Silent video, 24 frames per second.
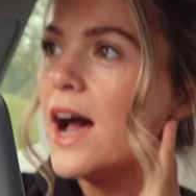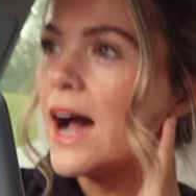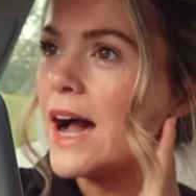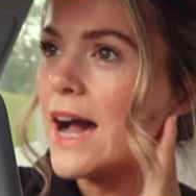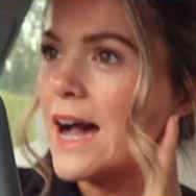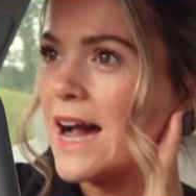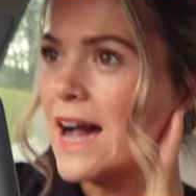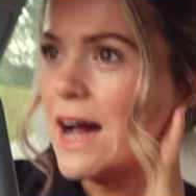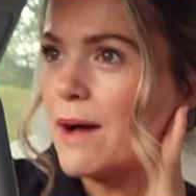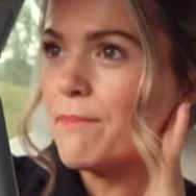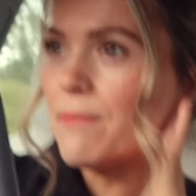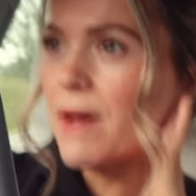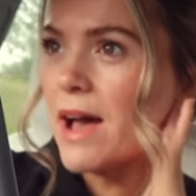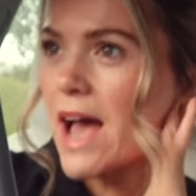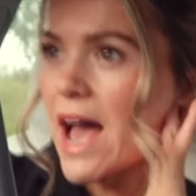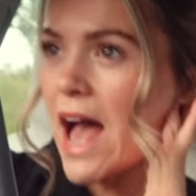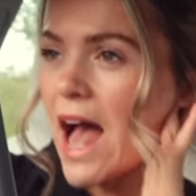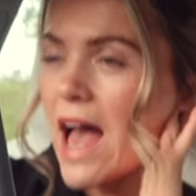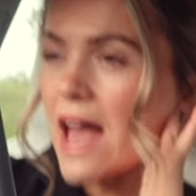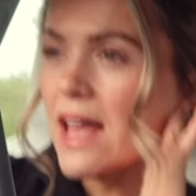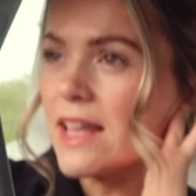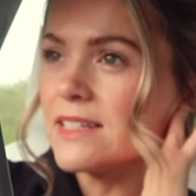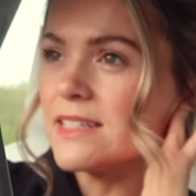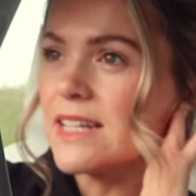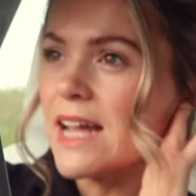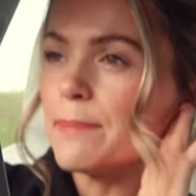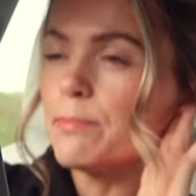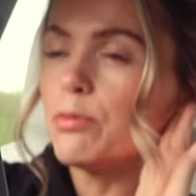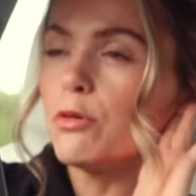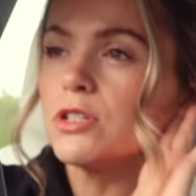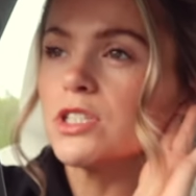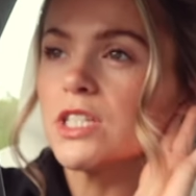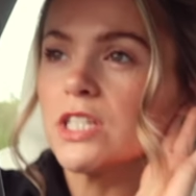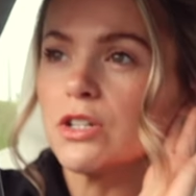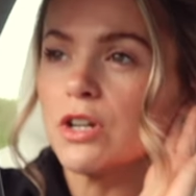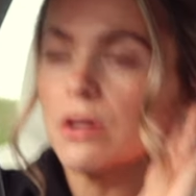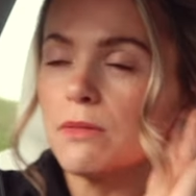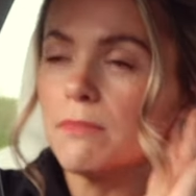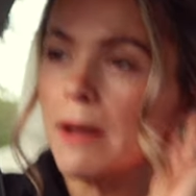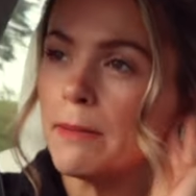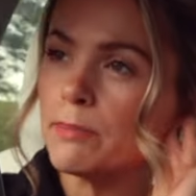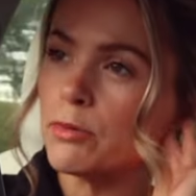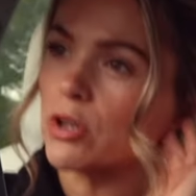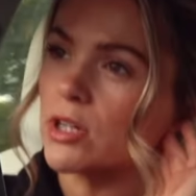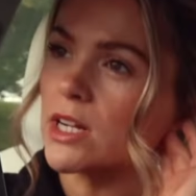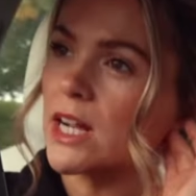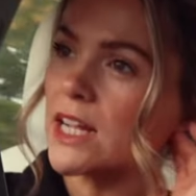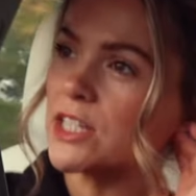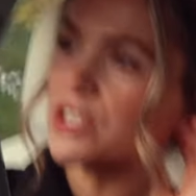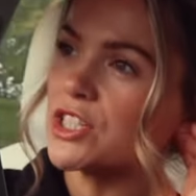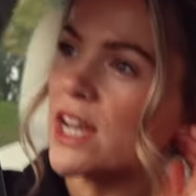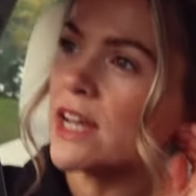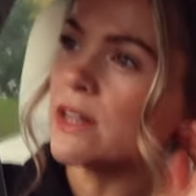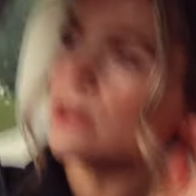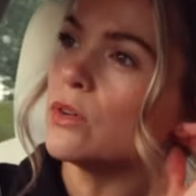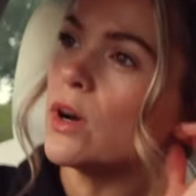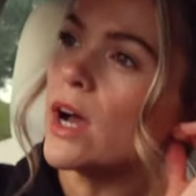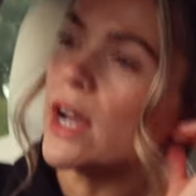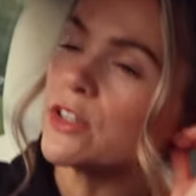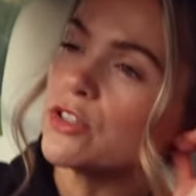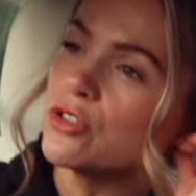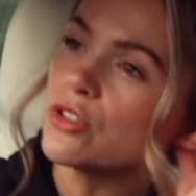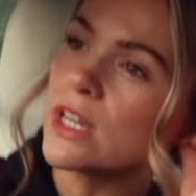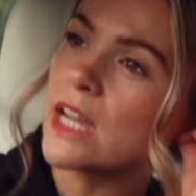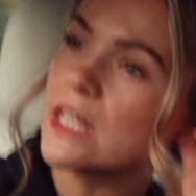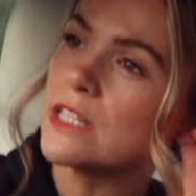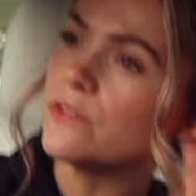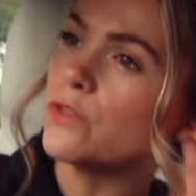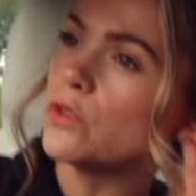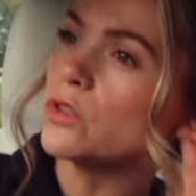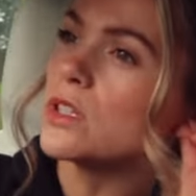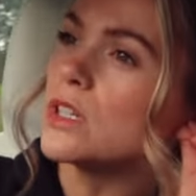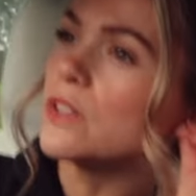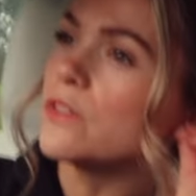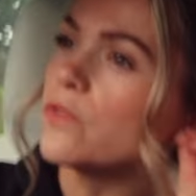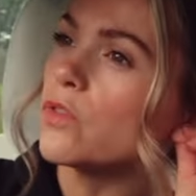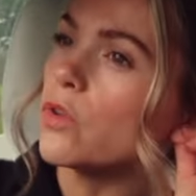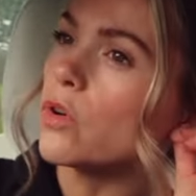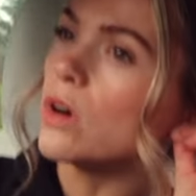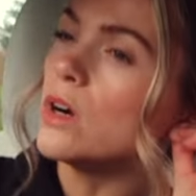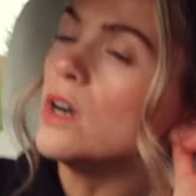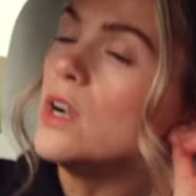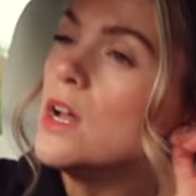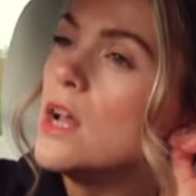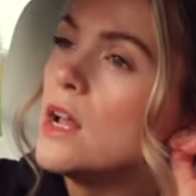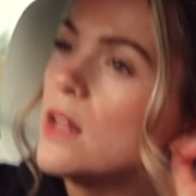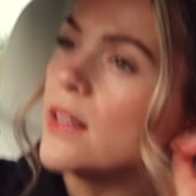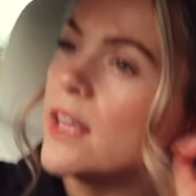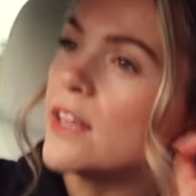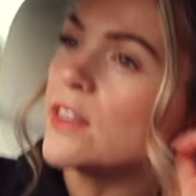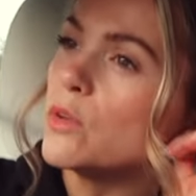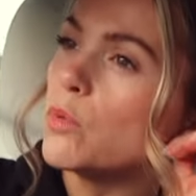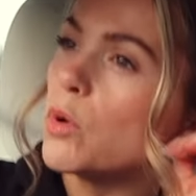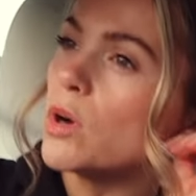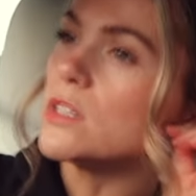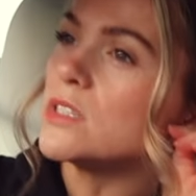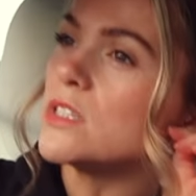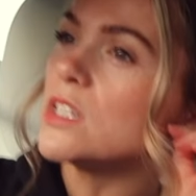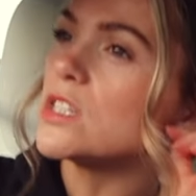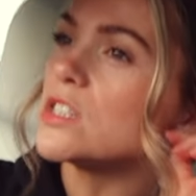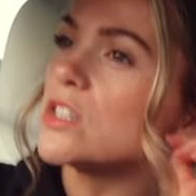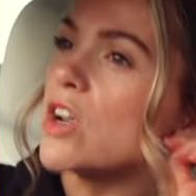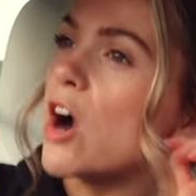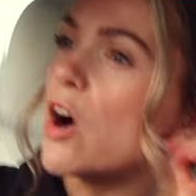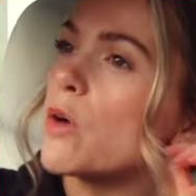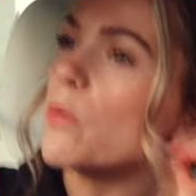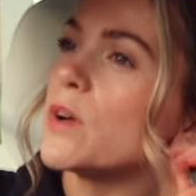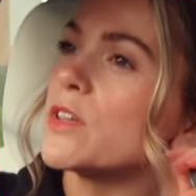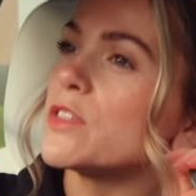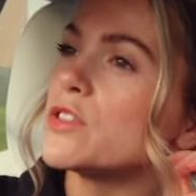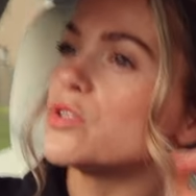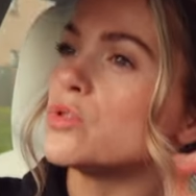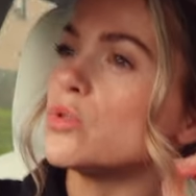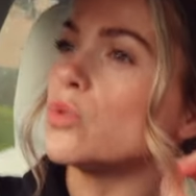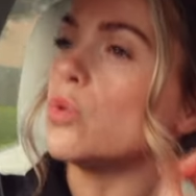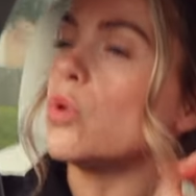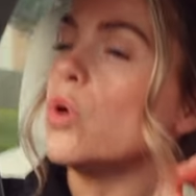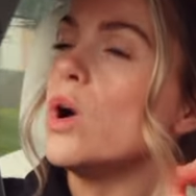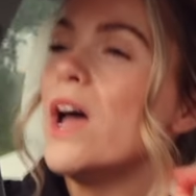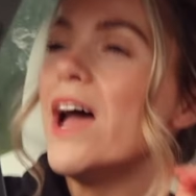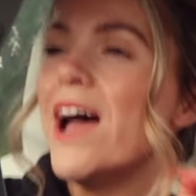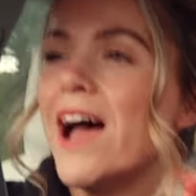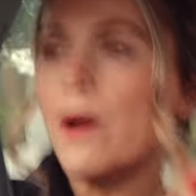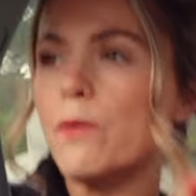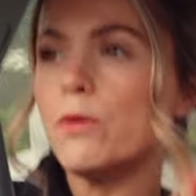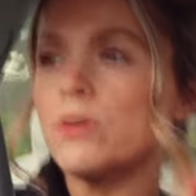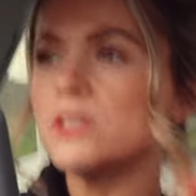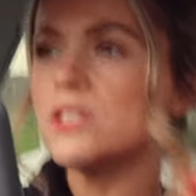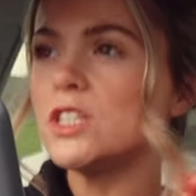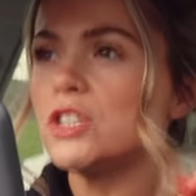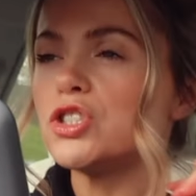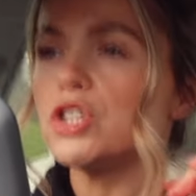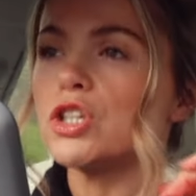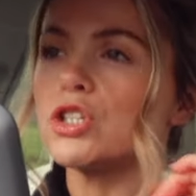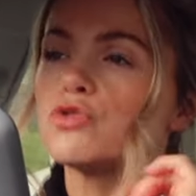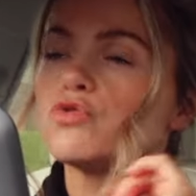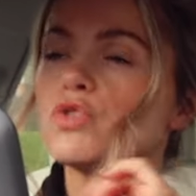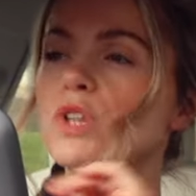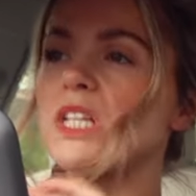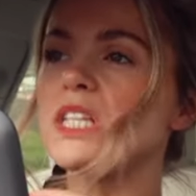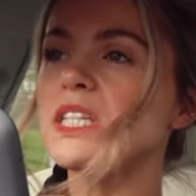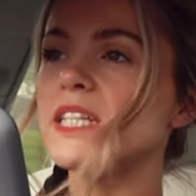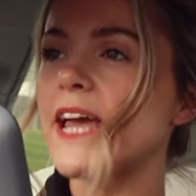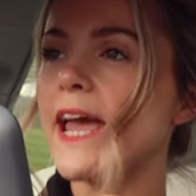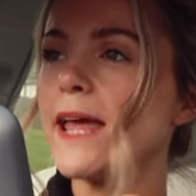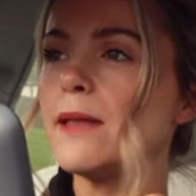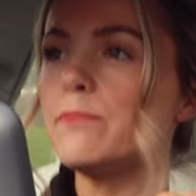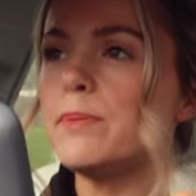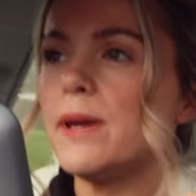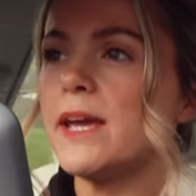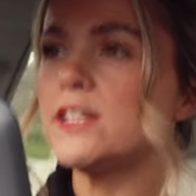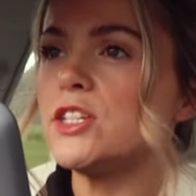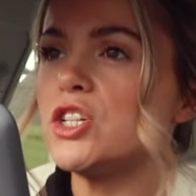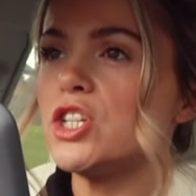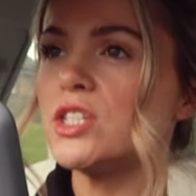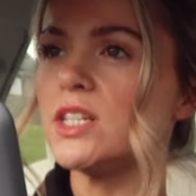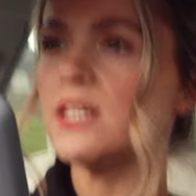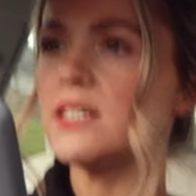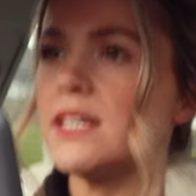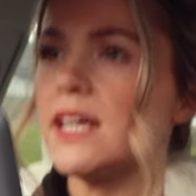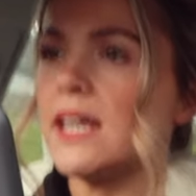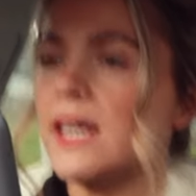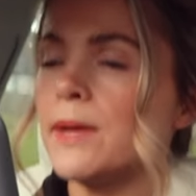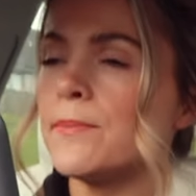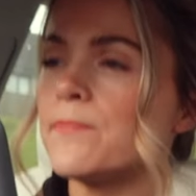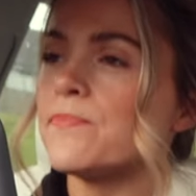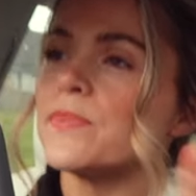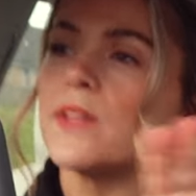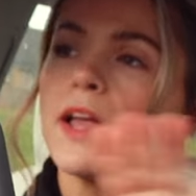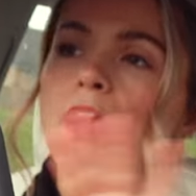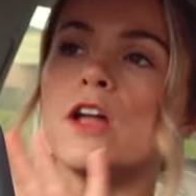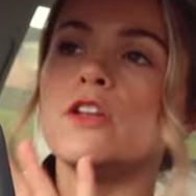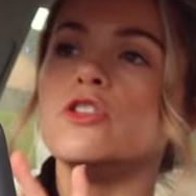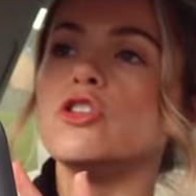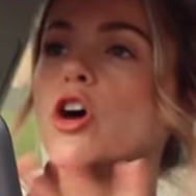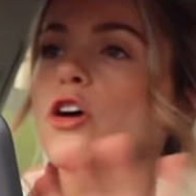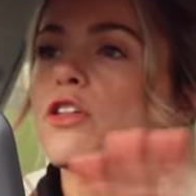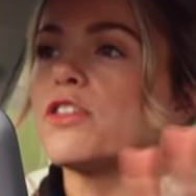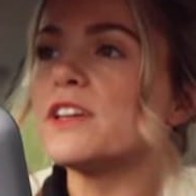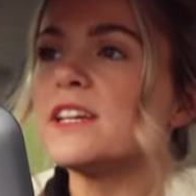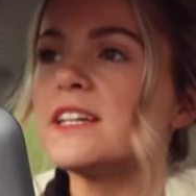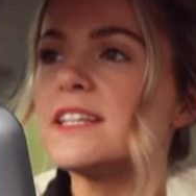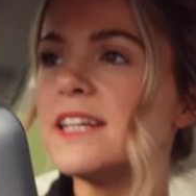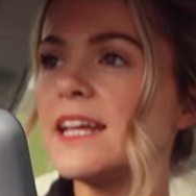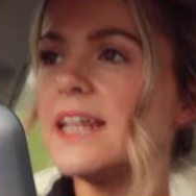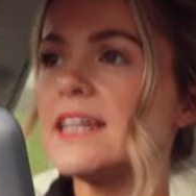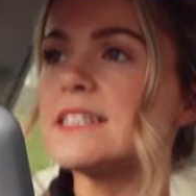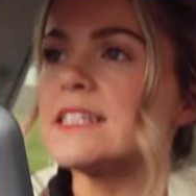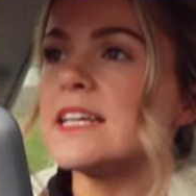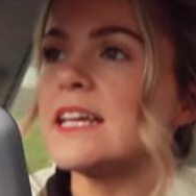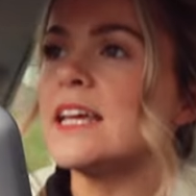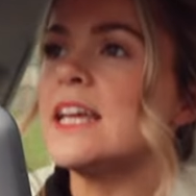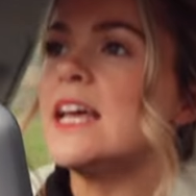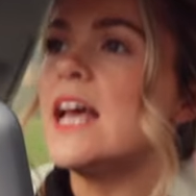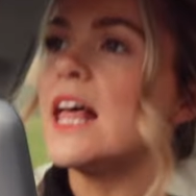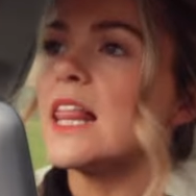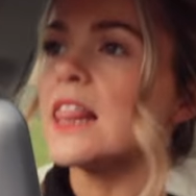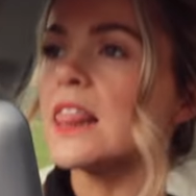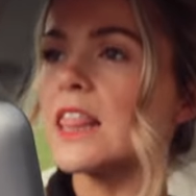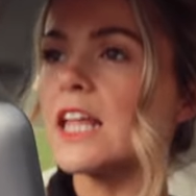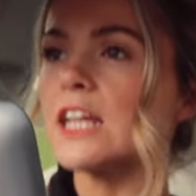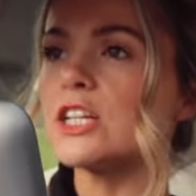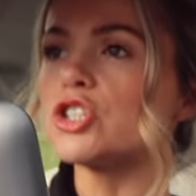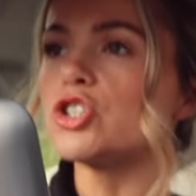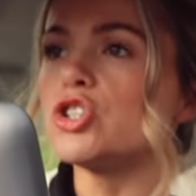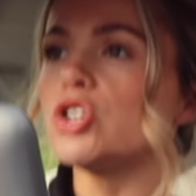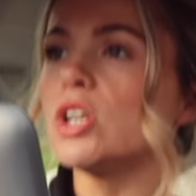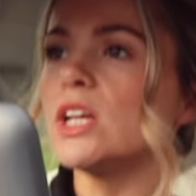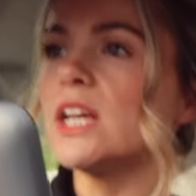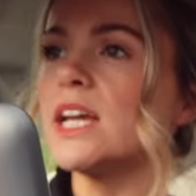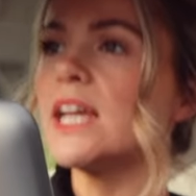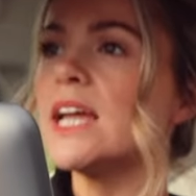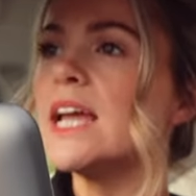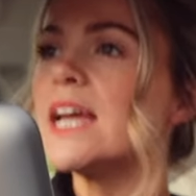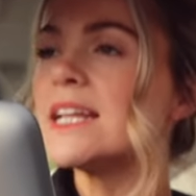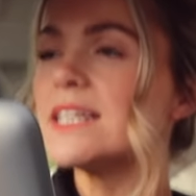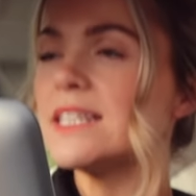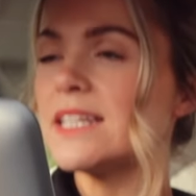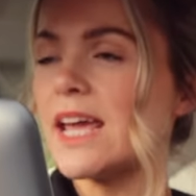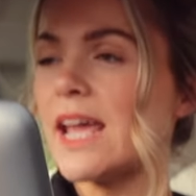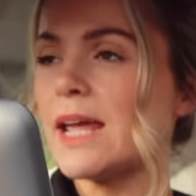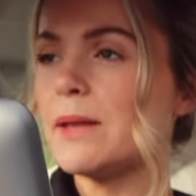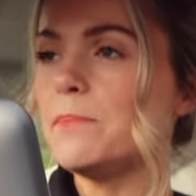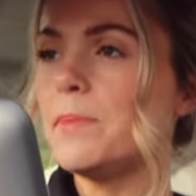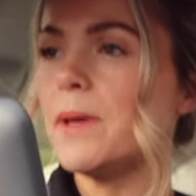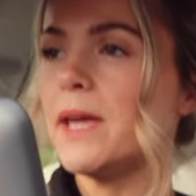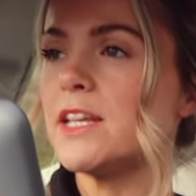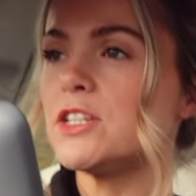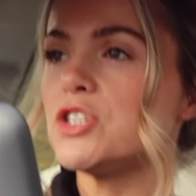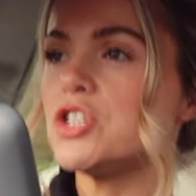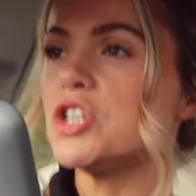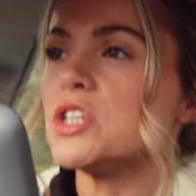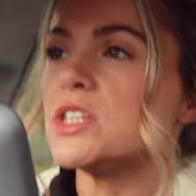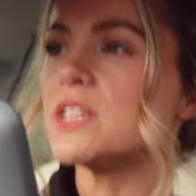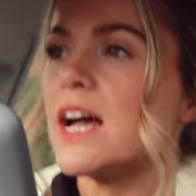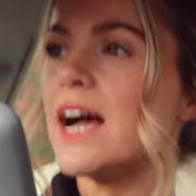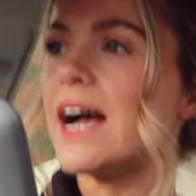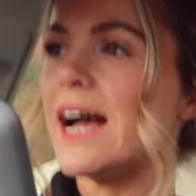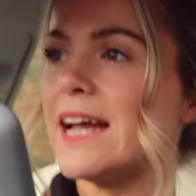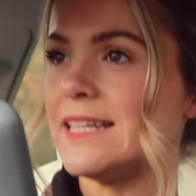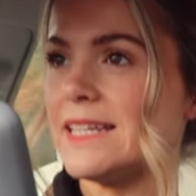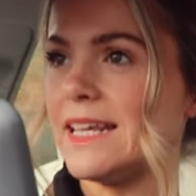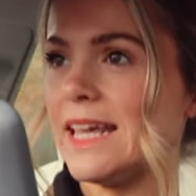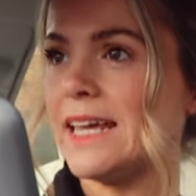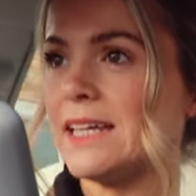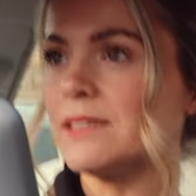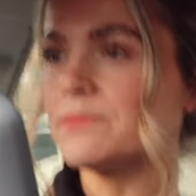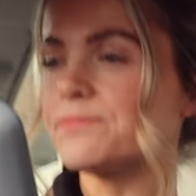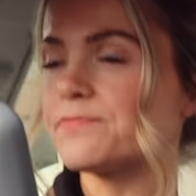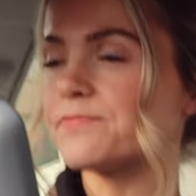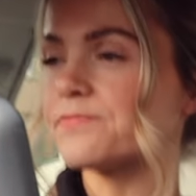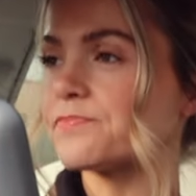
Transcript: And I posted on my broadcast channel and you guys voted for like the one to start with. So I want to just read 10 pages a day, nothing crazy, literally 10 pages a day.